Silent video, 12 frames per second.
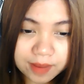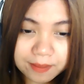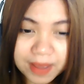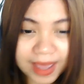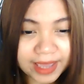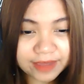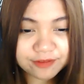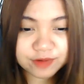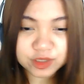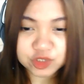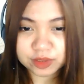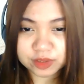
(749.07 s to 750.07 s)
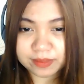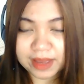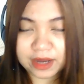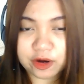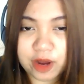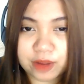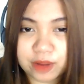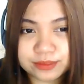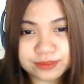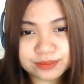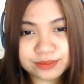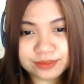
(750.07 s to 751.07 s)
my virtual background
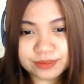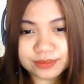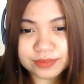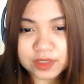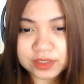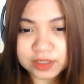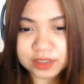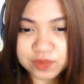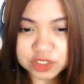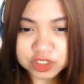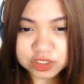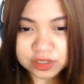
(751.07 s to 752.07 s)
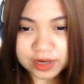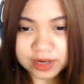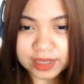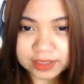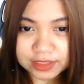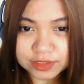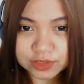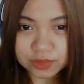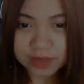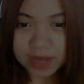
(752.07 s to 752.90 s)
that we just created. So